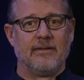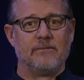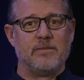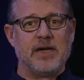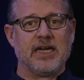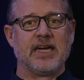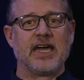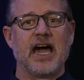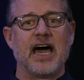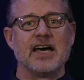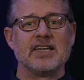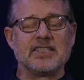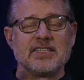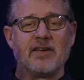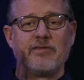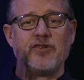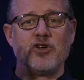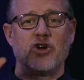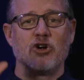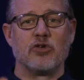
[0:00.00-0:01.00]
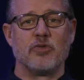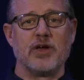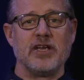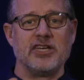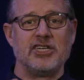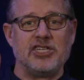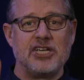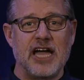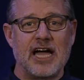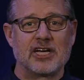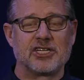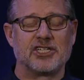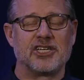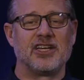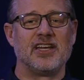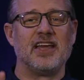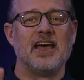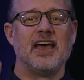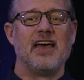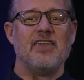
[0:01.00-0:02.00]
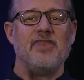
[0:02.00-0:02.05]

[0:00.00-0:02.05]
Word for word: Because of your rejection,